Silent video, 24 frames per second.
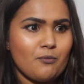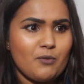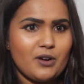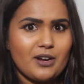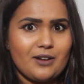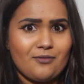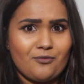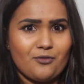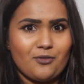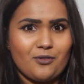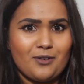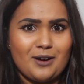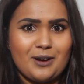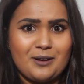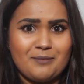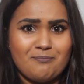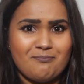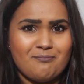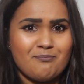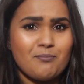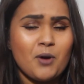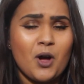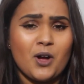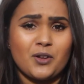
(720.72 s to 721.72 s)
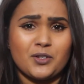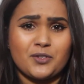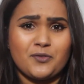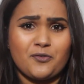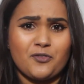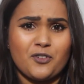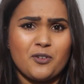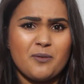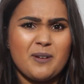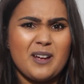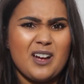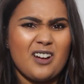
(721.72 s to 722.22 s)
Whenever I pass
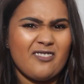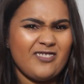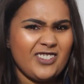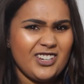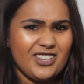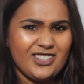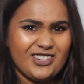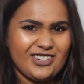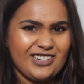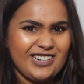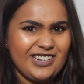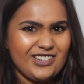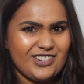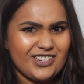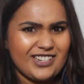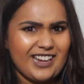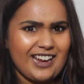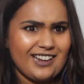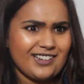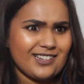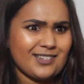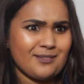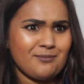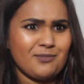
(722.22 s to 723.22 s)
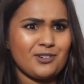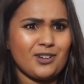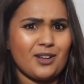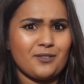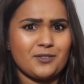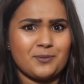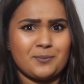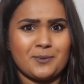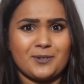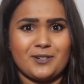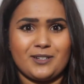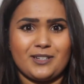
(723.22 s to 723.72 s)
through it, I'm usually just getting some
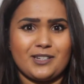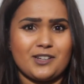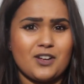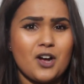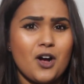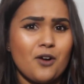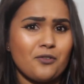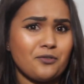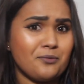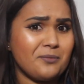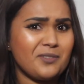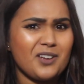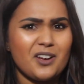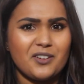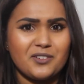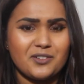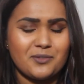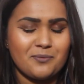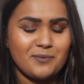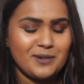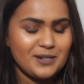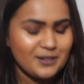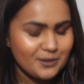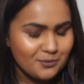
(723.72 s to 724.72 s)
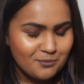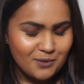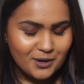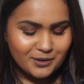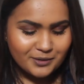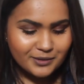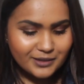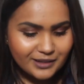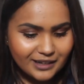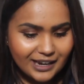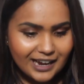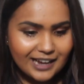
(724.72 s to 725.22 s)
gloves because it's cold and going to Winter
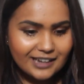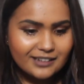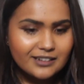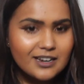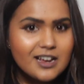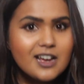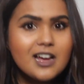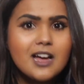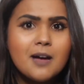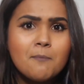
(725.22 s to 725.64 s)
Wonderland.